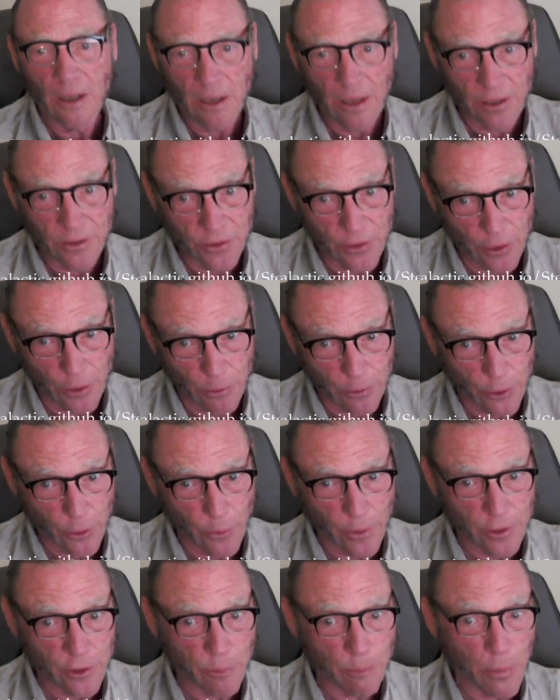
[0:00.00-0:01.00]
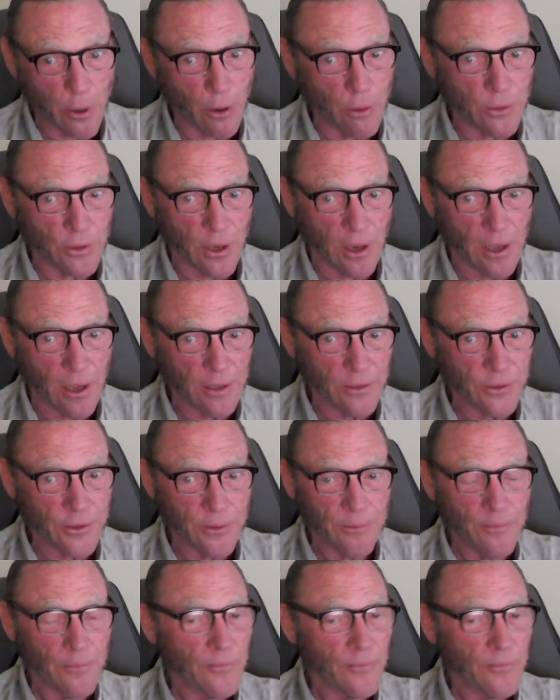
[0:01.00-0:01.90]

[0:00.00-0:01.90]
is due to its protons,